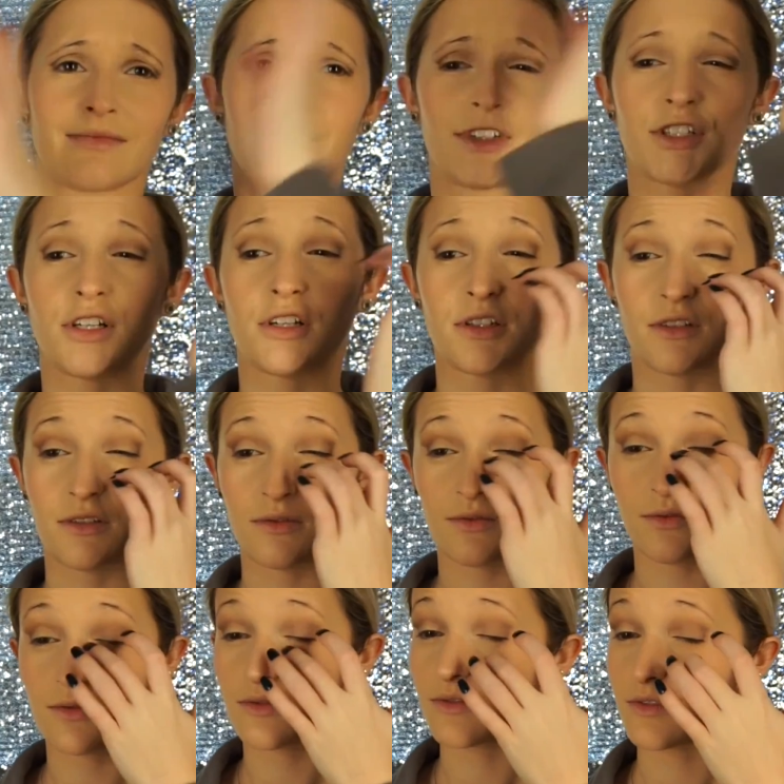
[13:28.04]
there's all
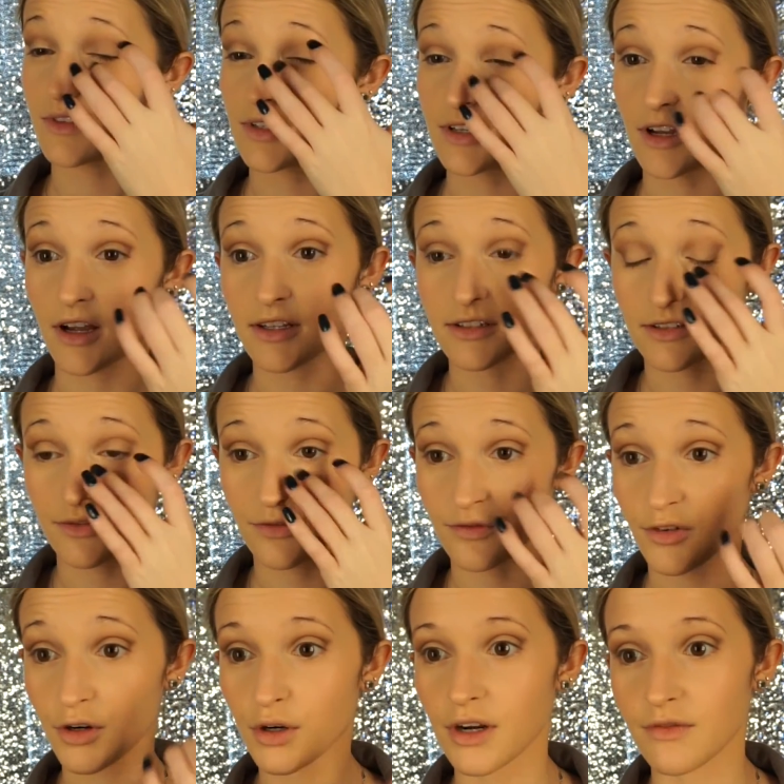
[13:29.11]
this dust,
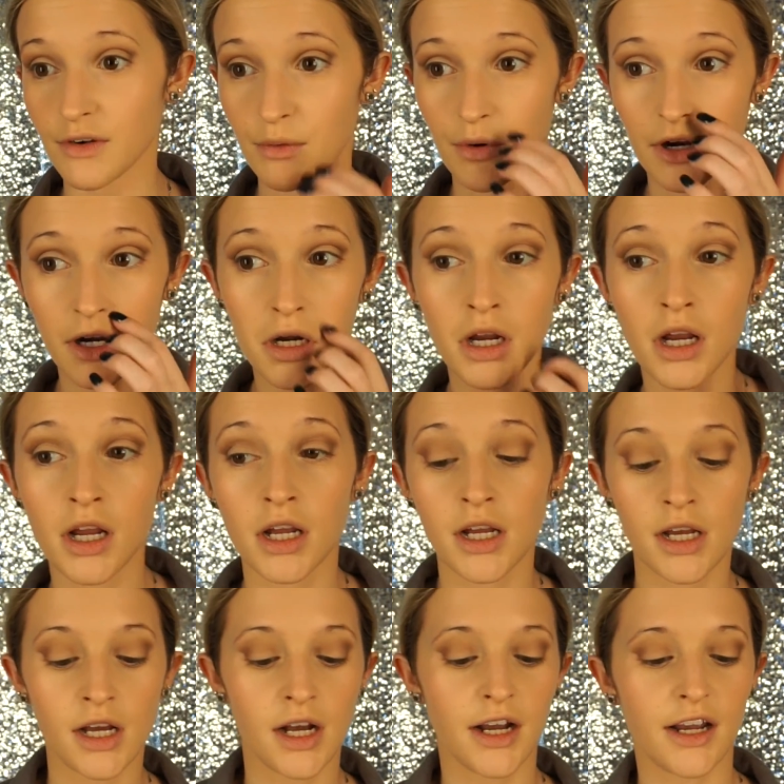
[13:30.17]
fur everywhere.
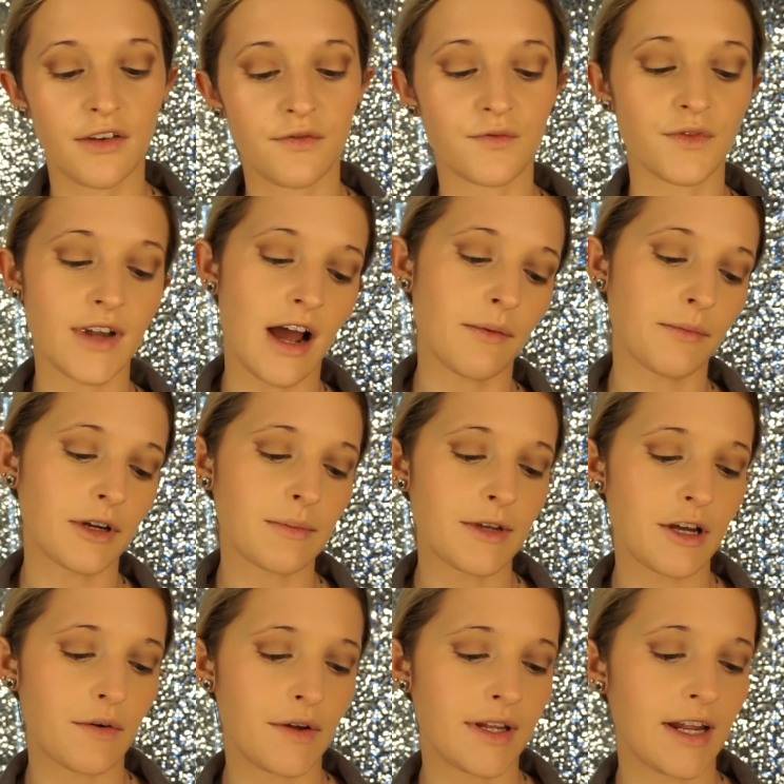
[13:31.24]
Now I'm going to be
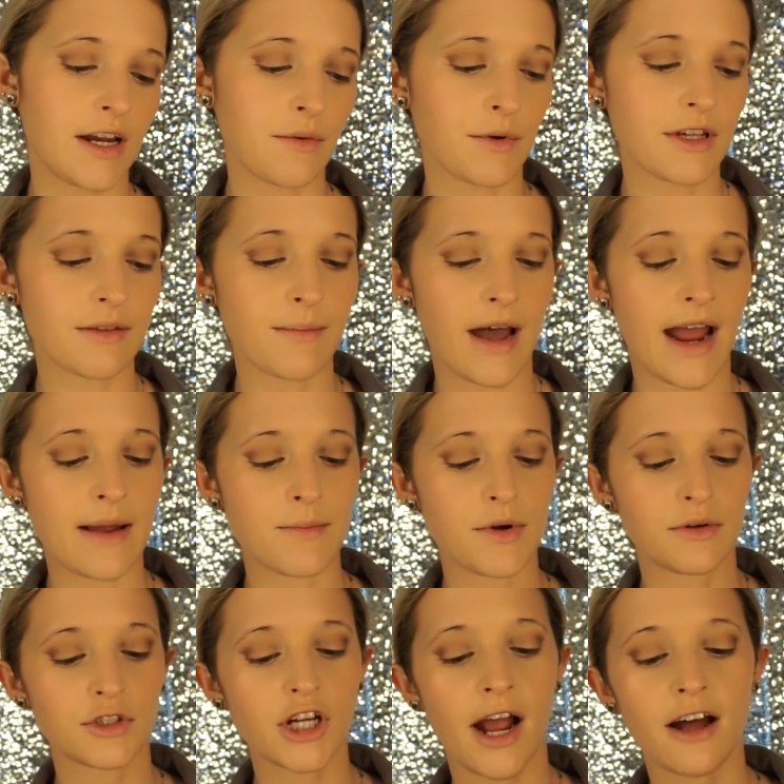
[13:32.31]
going in with my
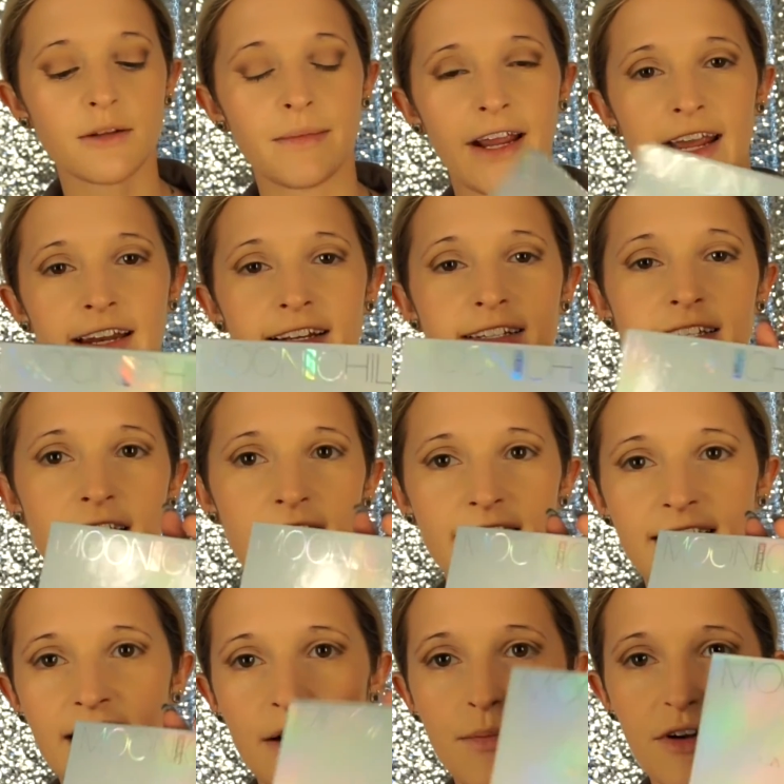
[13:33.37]
Moonchild by
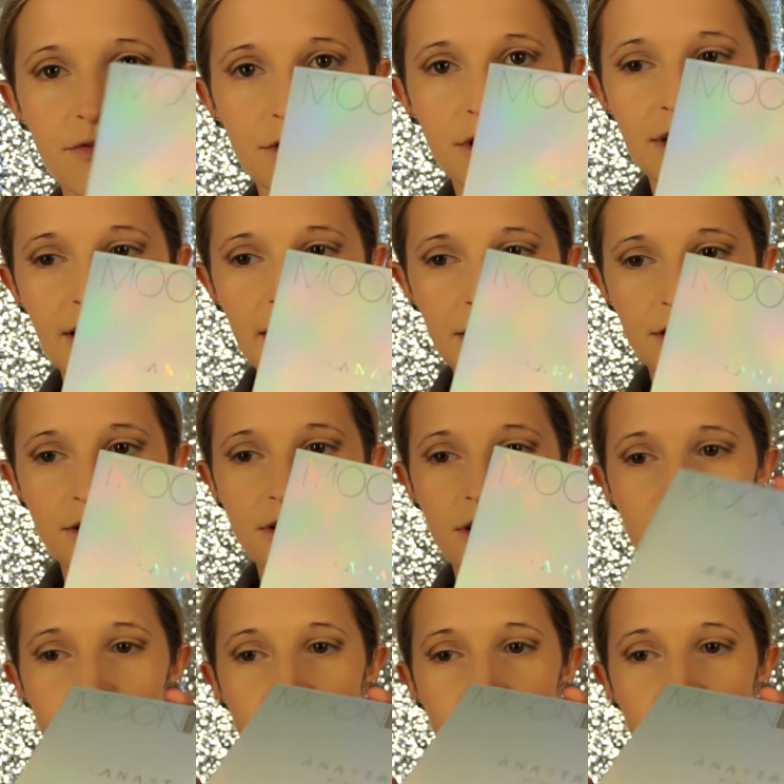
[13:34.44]
Anastasia Beverly Hills.